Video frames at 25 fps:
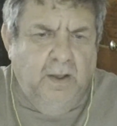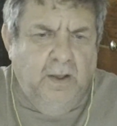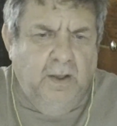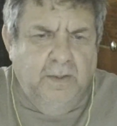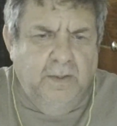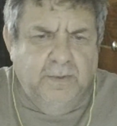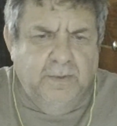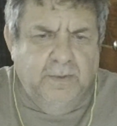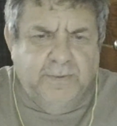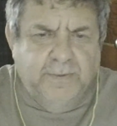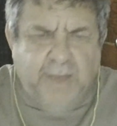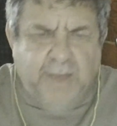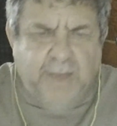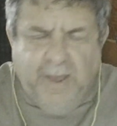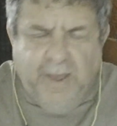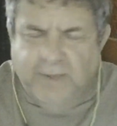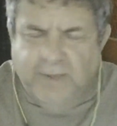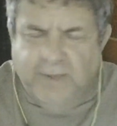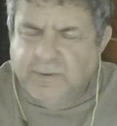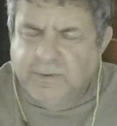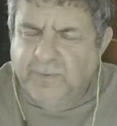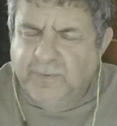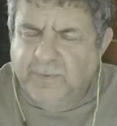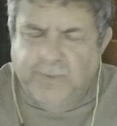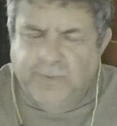
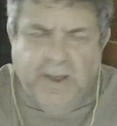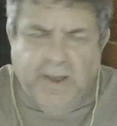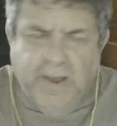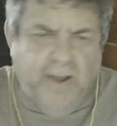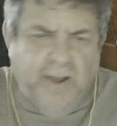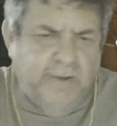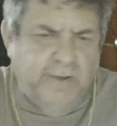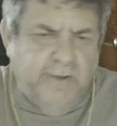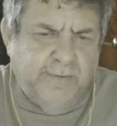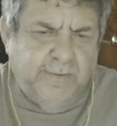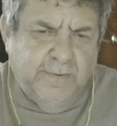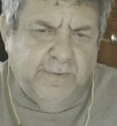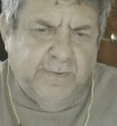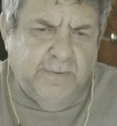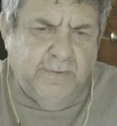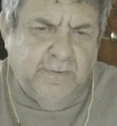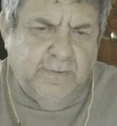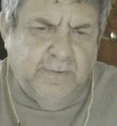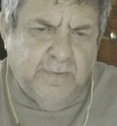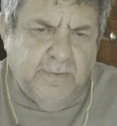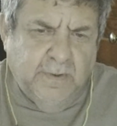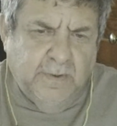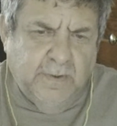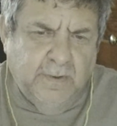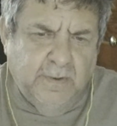Tens of
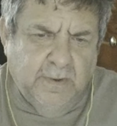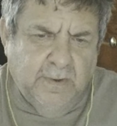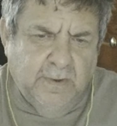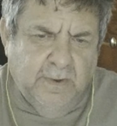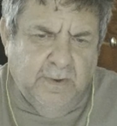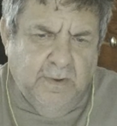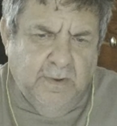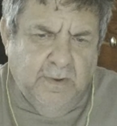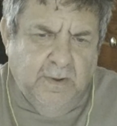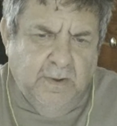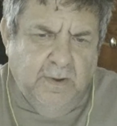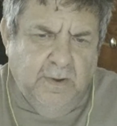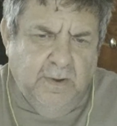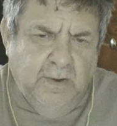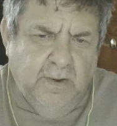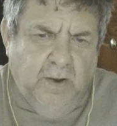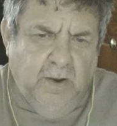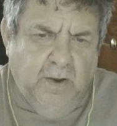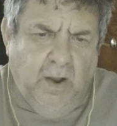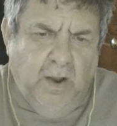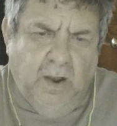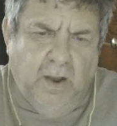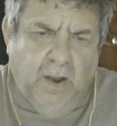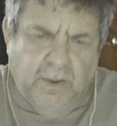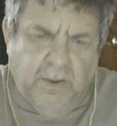thousands,
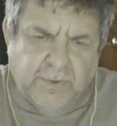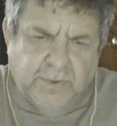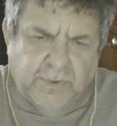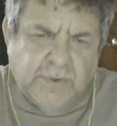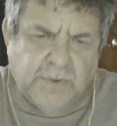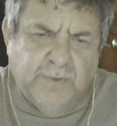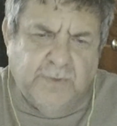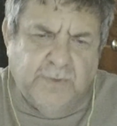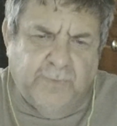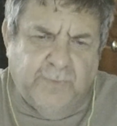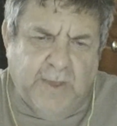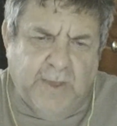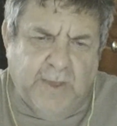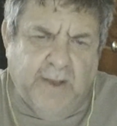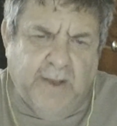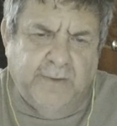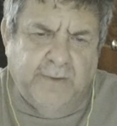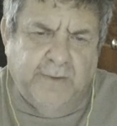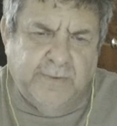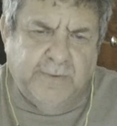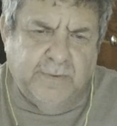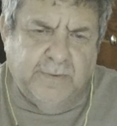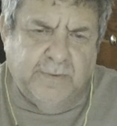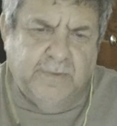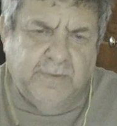hundreds of
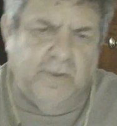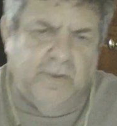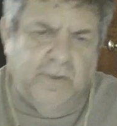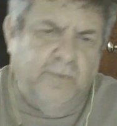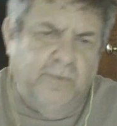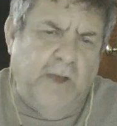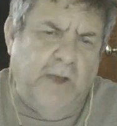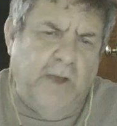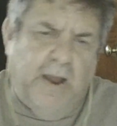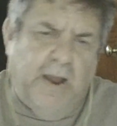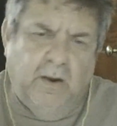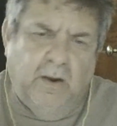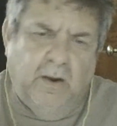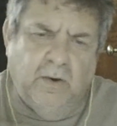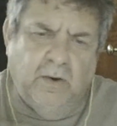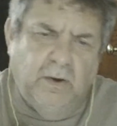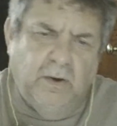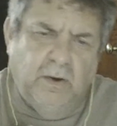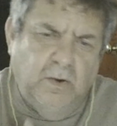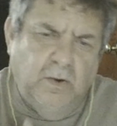thousands of our